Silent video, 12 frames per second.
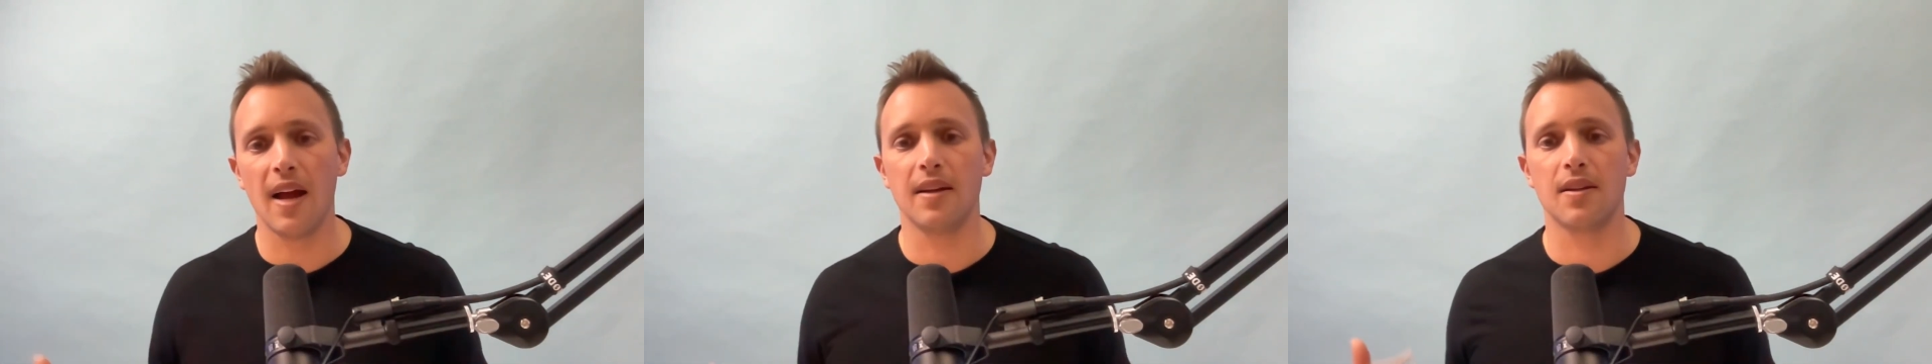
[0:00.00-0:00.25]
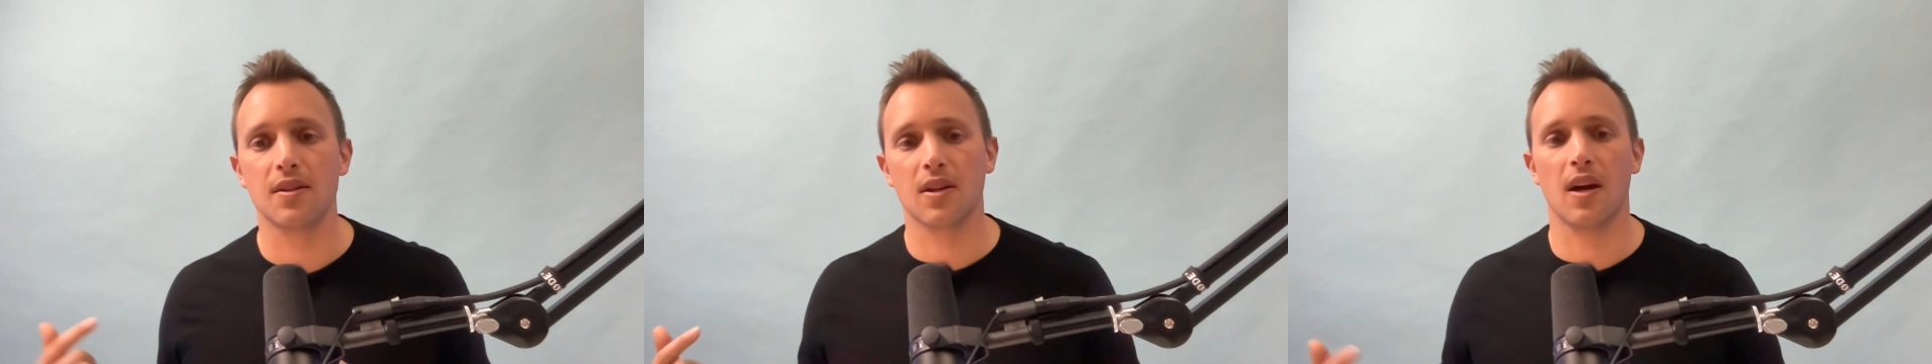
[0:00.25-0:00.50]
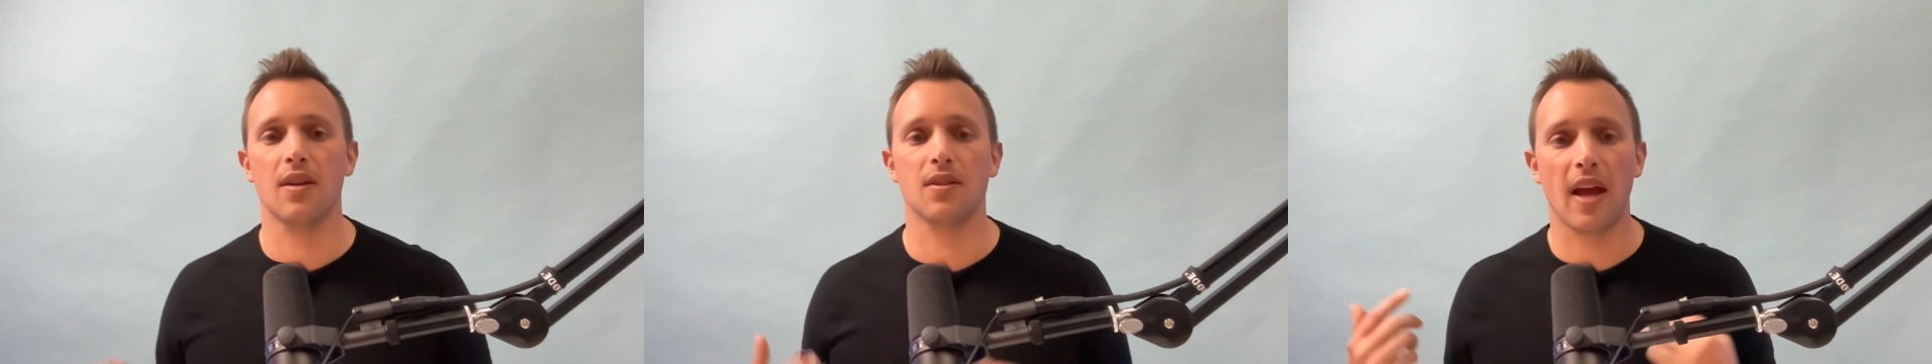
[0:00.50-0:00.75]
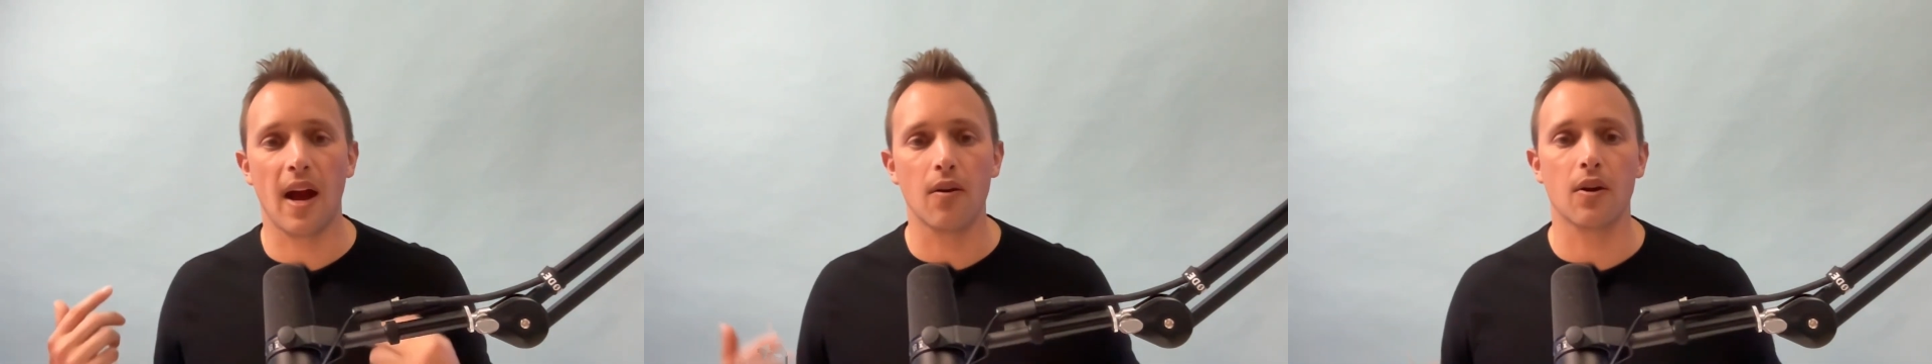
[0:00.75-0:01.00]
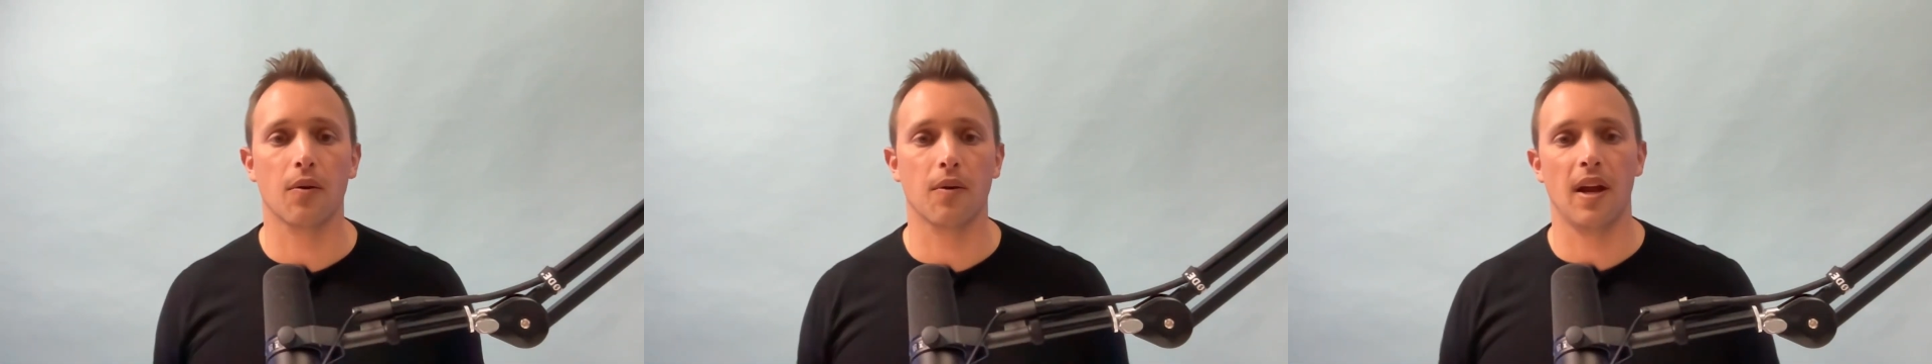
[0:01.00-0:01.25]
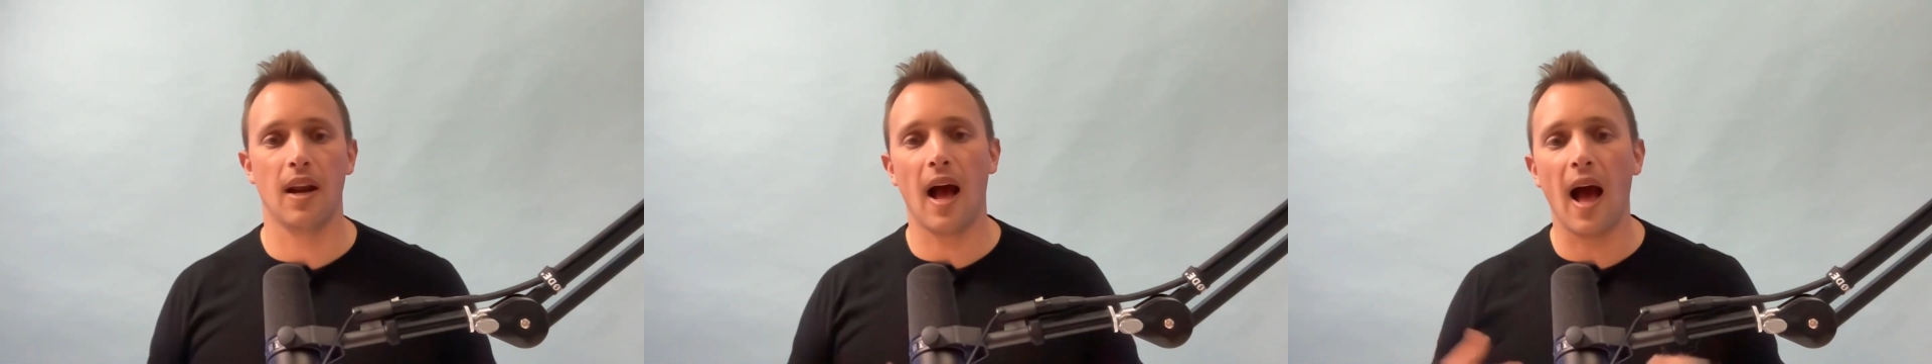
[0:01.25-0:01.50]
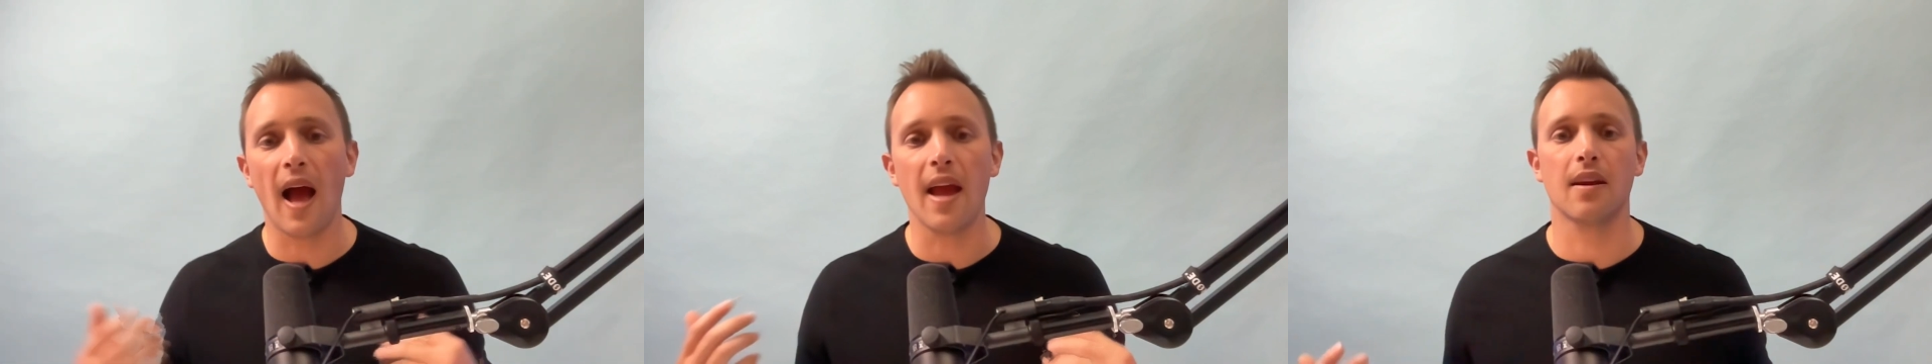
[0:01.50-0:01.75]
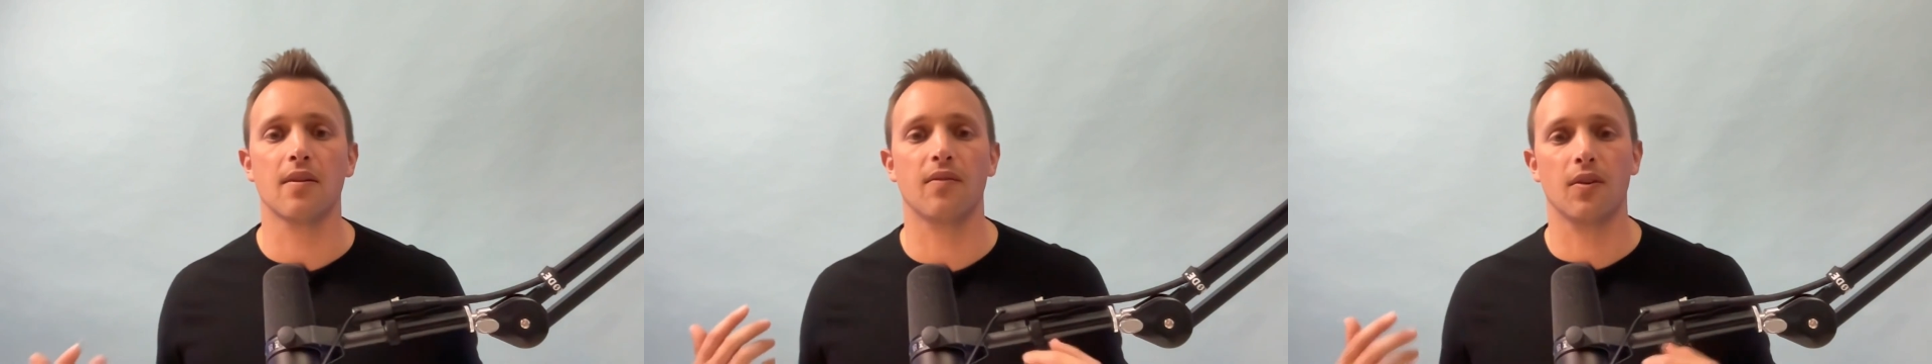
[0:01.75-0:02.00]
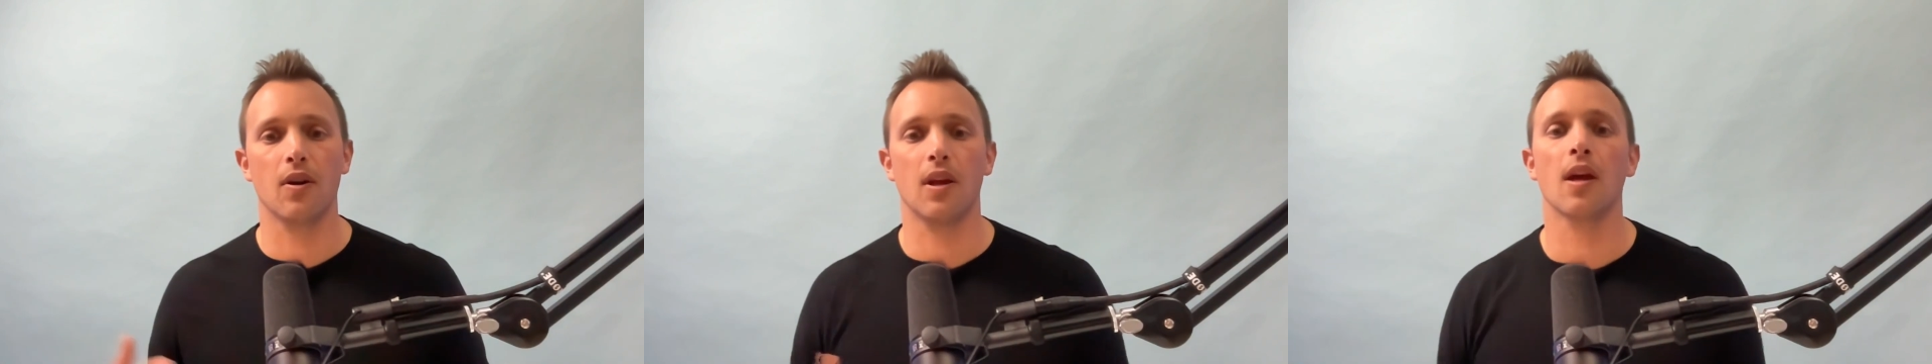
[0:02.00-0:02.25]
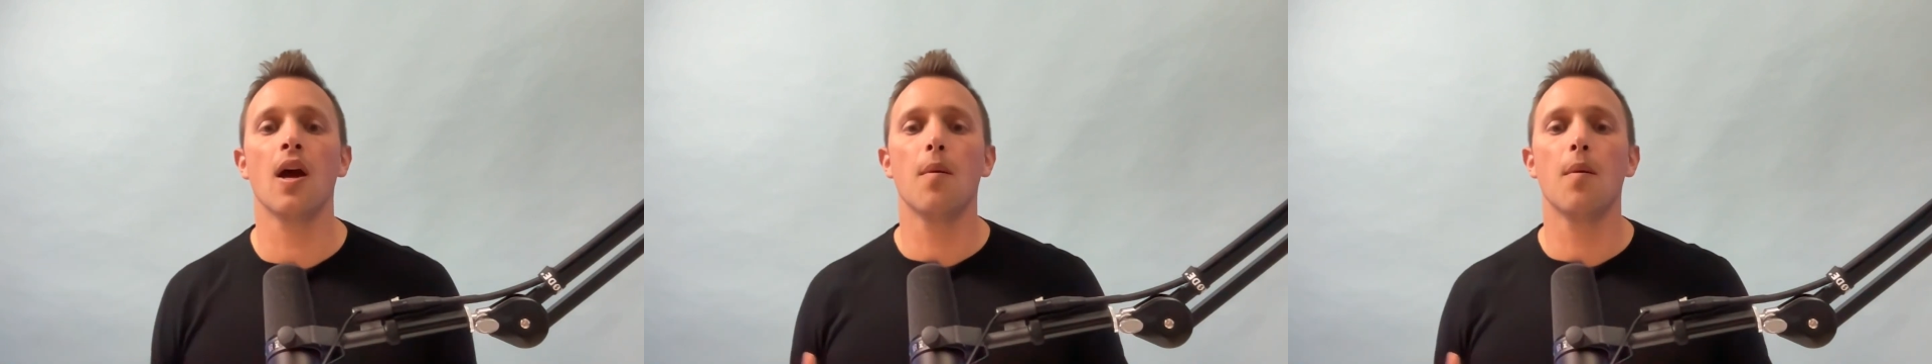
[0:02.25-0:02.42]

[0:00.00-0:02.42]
discuss how to create high converting